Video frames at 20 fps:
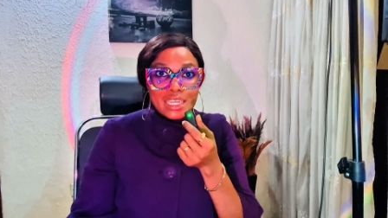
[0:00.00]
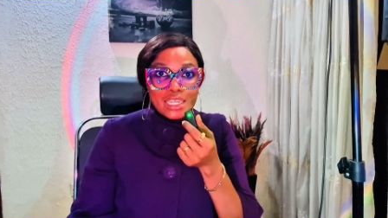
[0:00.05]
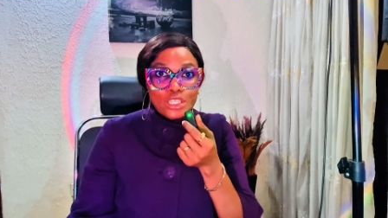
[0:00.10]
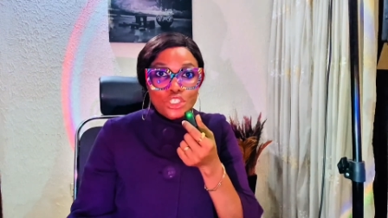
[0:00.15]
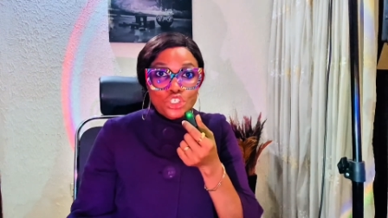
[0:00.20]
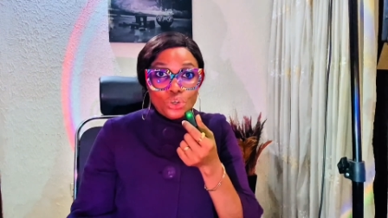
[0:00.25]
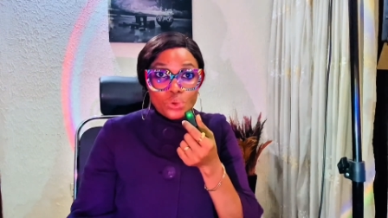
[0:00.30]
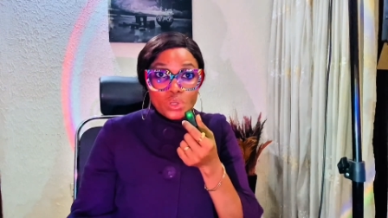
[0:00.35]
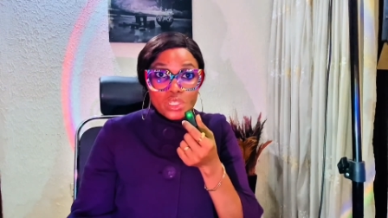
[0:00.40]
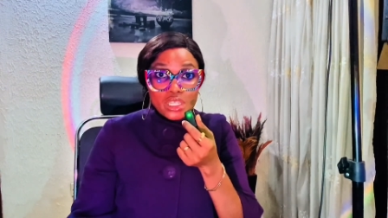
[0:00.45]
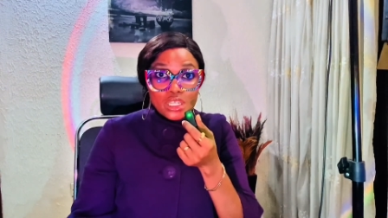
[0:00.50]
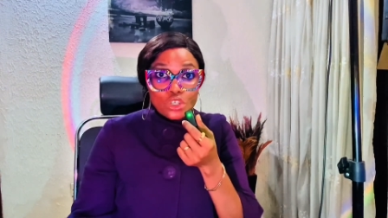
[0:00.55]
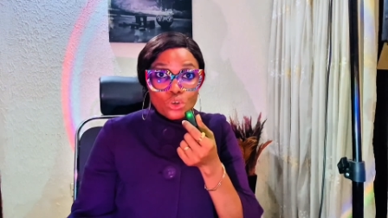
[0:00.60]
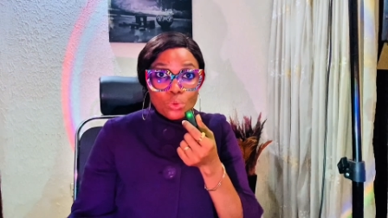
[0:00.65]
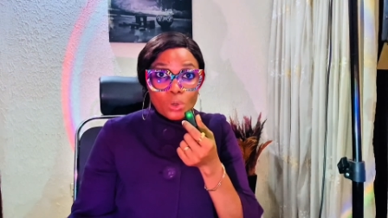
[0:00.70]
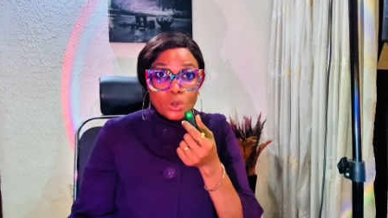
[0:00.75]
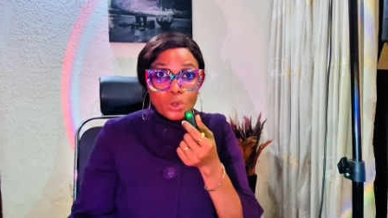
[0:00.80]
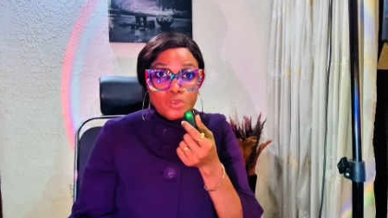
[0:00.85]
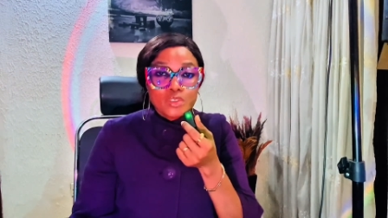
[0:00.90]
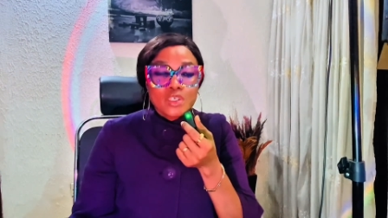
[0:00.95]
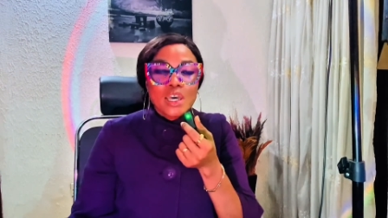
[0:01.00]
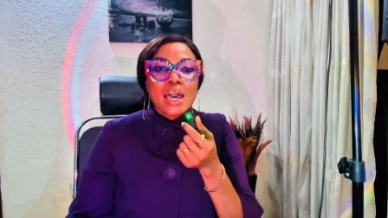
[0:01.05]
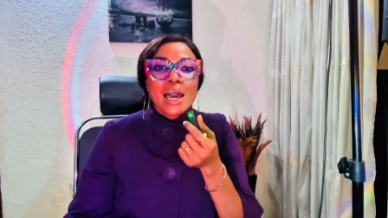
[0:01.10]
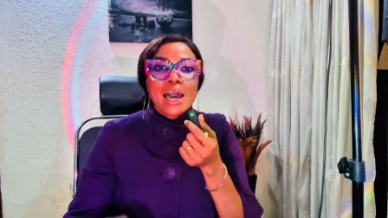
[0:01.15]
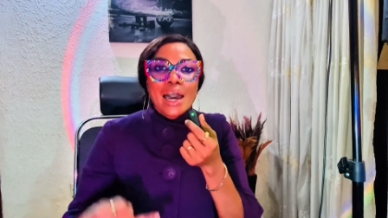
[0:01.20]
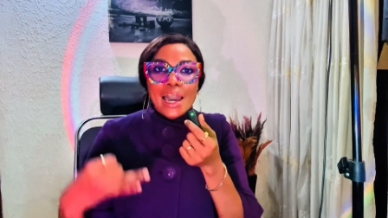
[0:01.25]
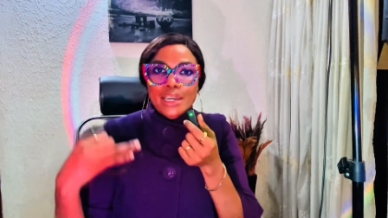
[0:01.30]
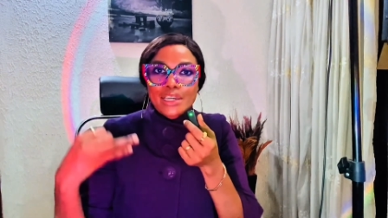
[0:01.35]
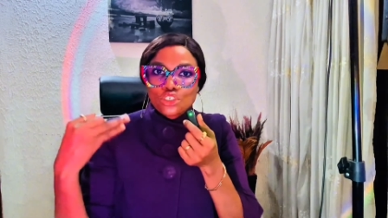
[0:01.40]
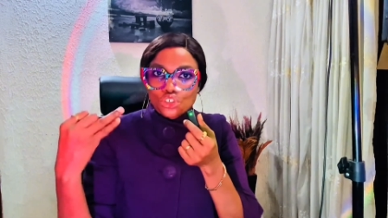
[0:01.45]
during the new month,
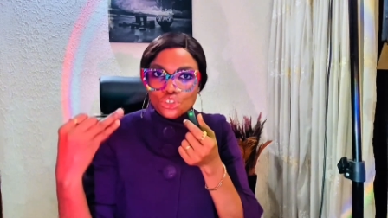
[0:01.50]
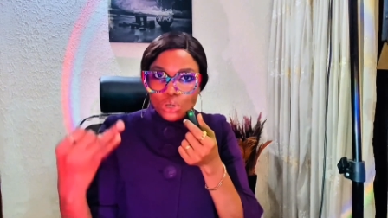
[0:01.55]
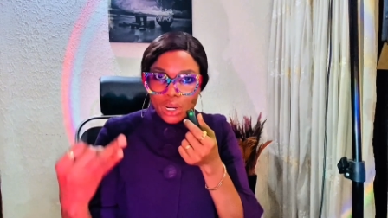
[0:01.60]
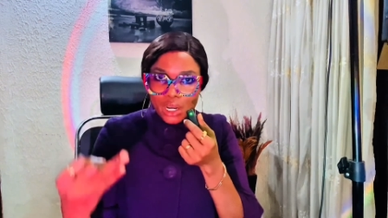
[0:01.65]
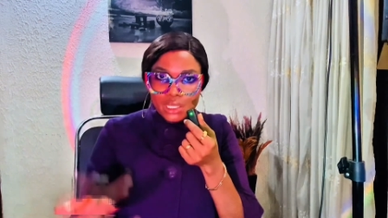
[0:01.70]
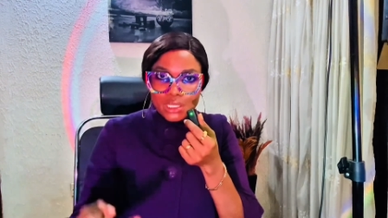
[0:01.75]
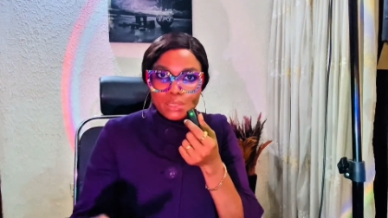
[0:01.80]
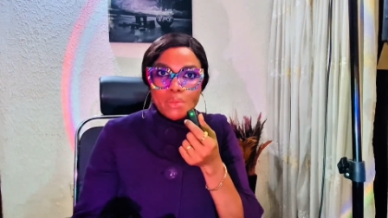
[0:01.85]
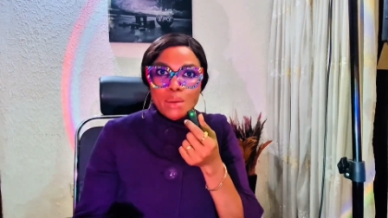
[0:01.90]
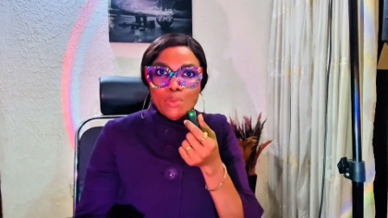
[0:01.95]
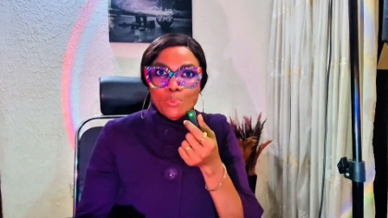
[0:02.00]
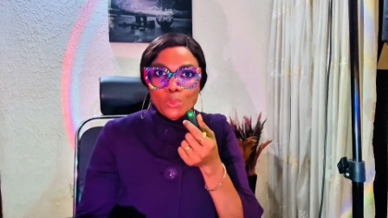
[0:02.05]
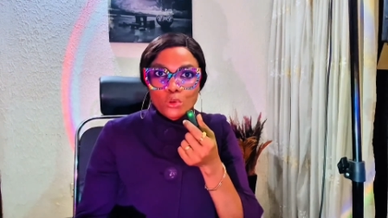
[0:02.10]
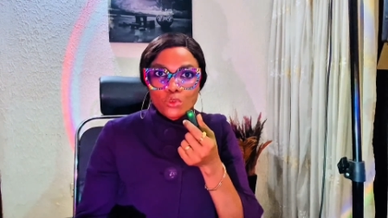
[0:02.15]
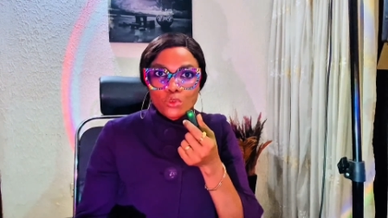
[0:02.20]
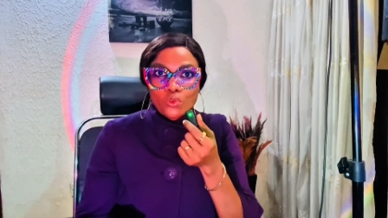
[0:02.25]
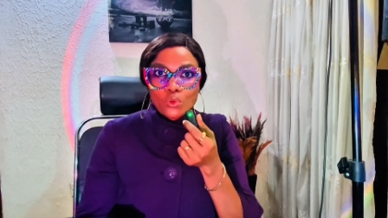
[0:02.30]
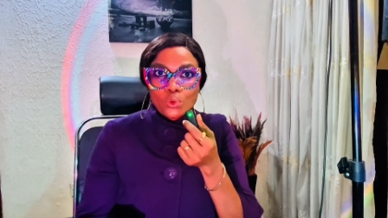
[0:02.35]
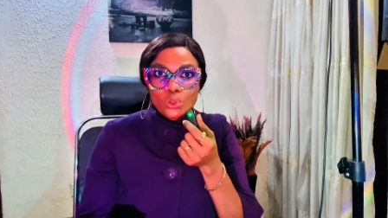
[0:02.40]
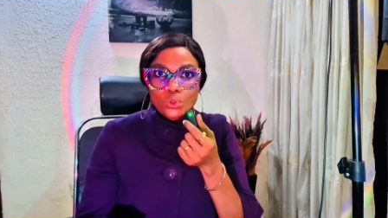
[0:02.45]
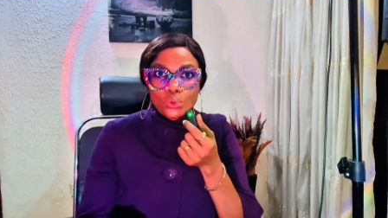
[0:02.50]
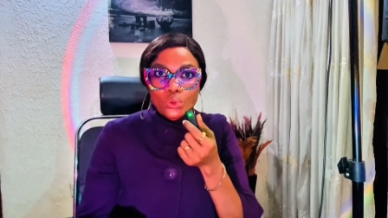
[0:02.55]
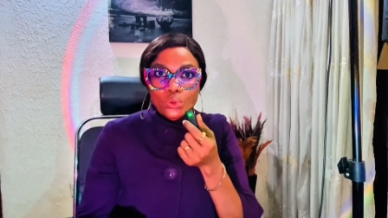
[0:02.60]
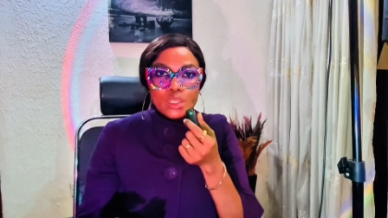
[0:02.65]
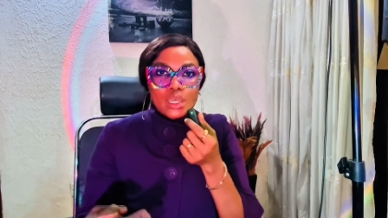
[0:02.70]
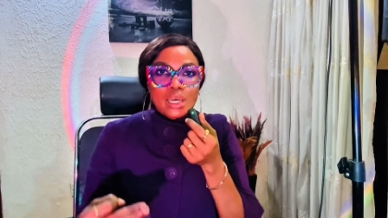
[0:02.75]
I tracked my portfolio,